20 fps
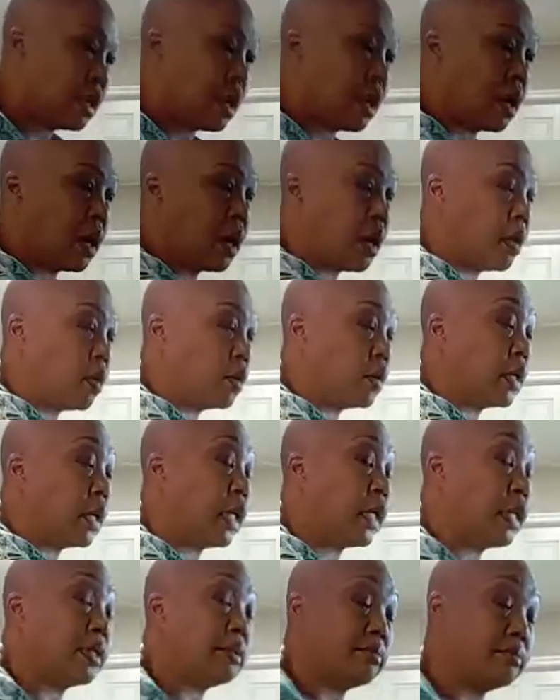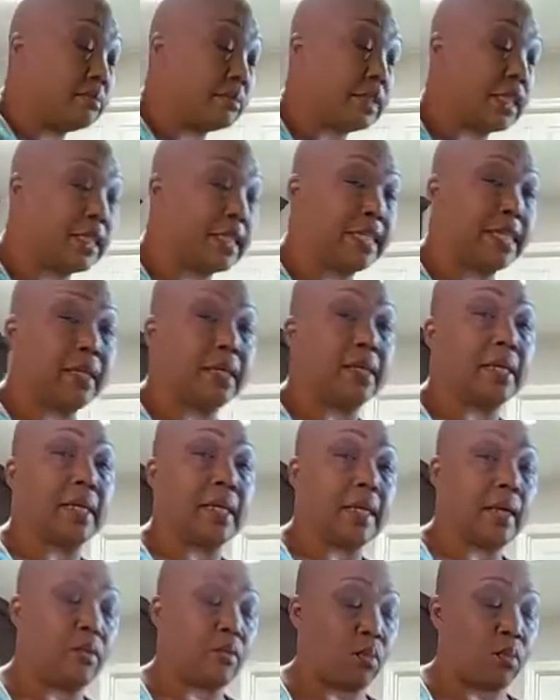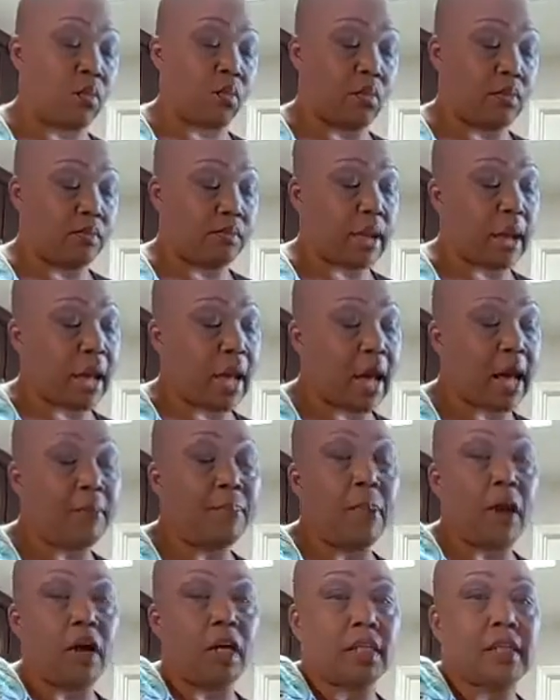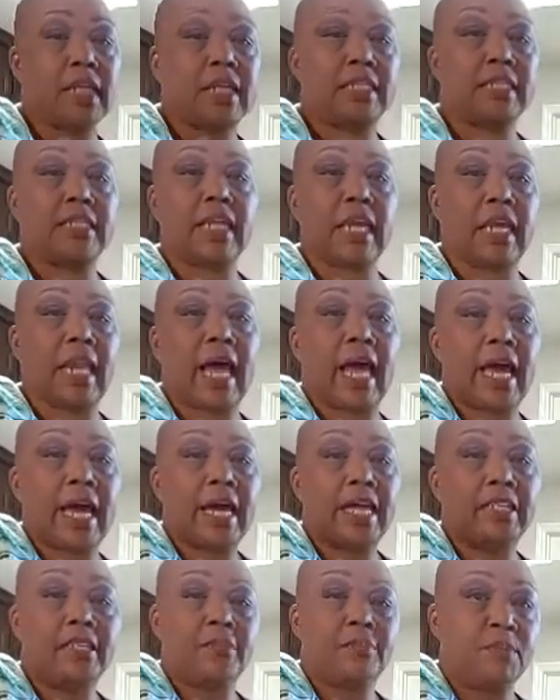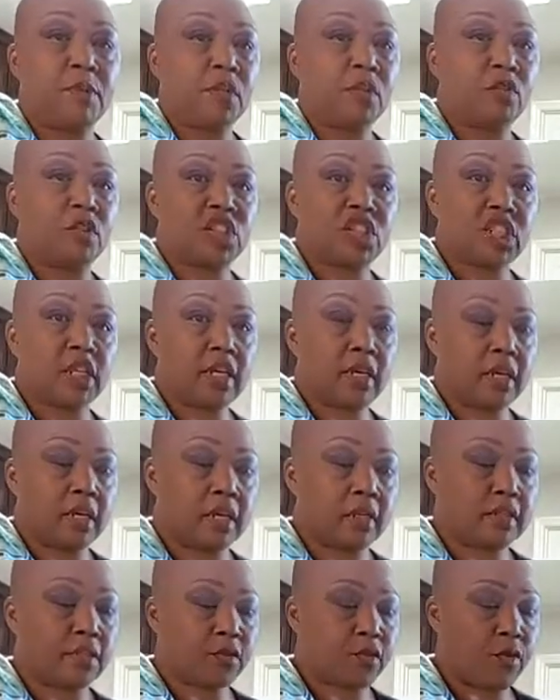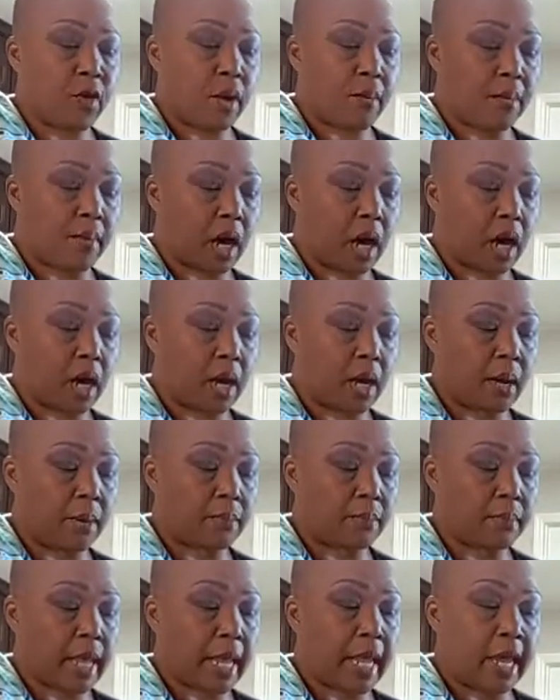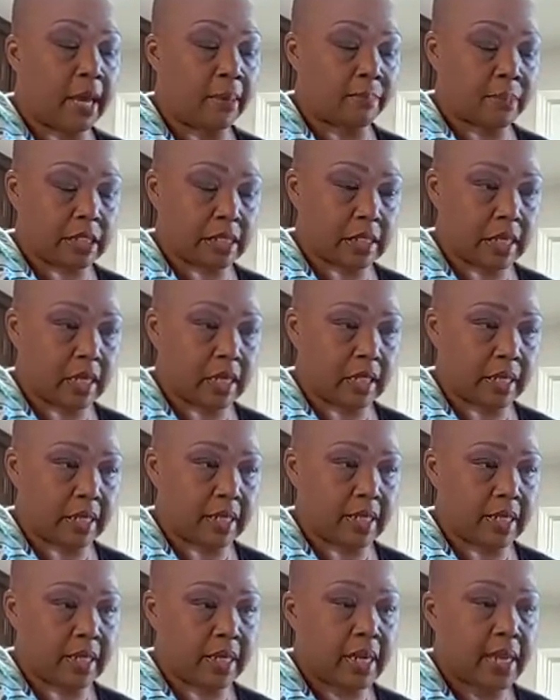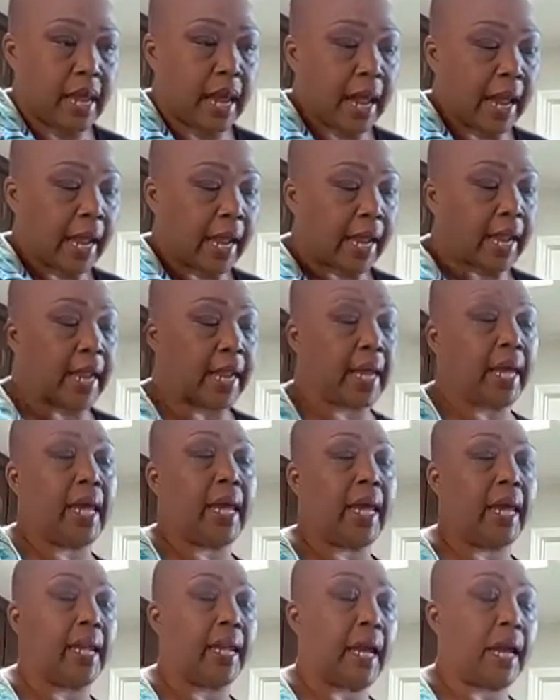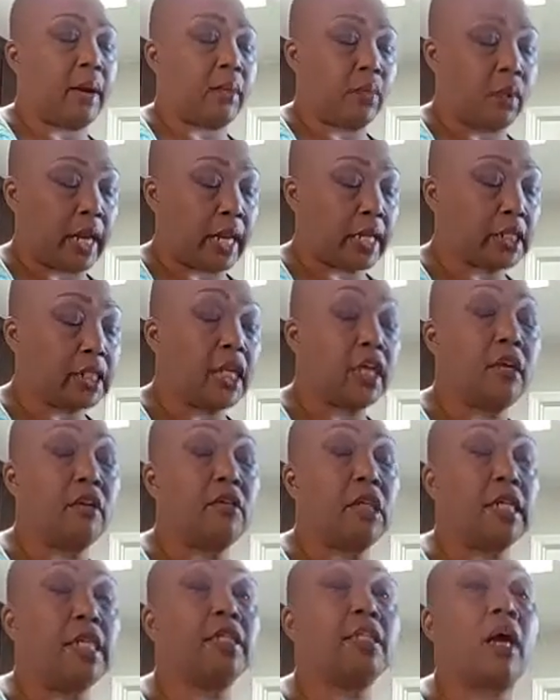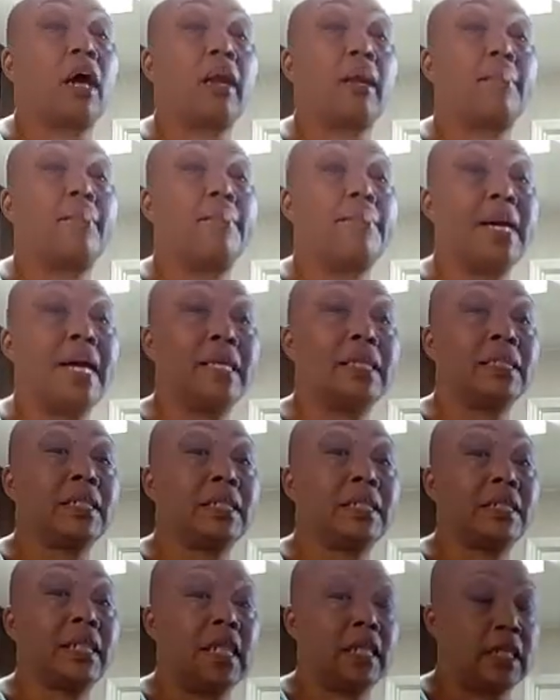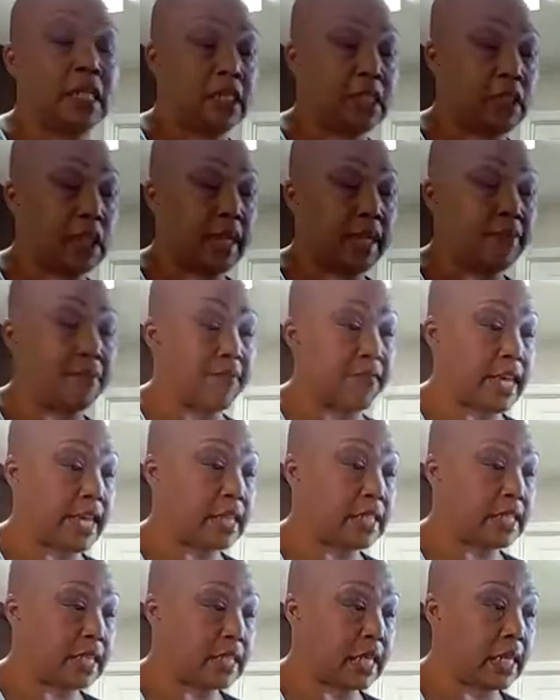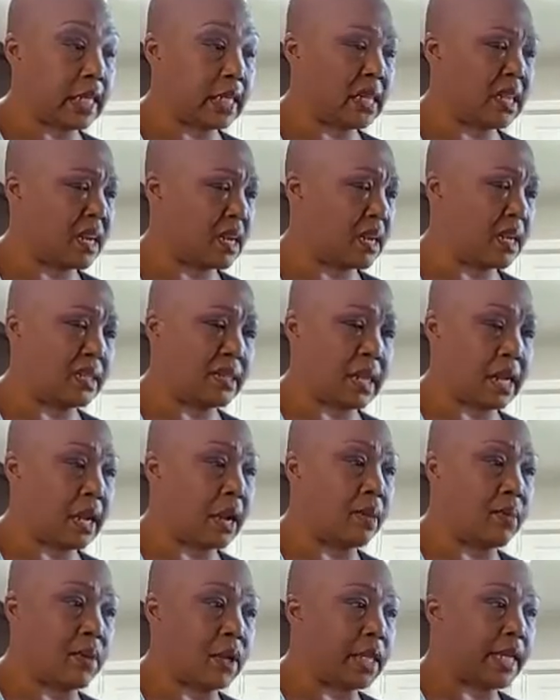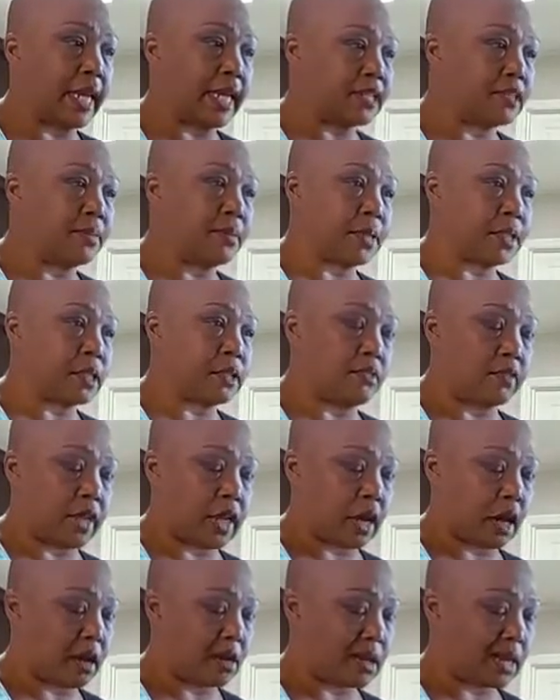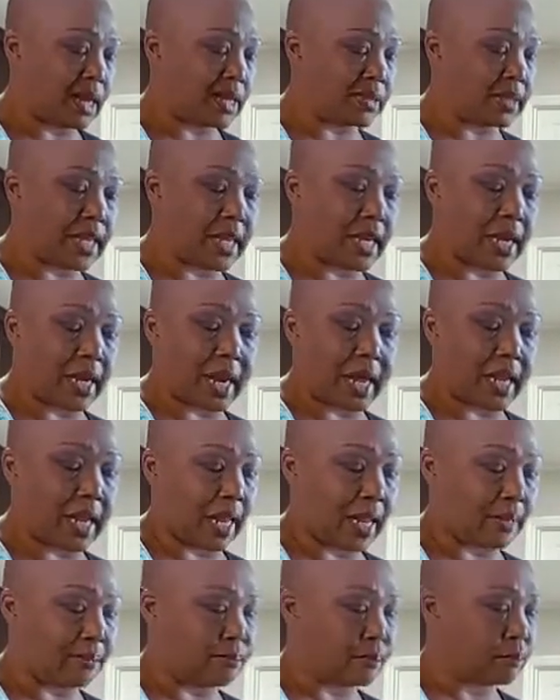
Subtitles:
Oh, look, I bought these glass milk jugs from Amazon. And when I tell you these are the best things to invest in, they're not really expensive at all. I think I got like,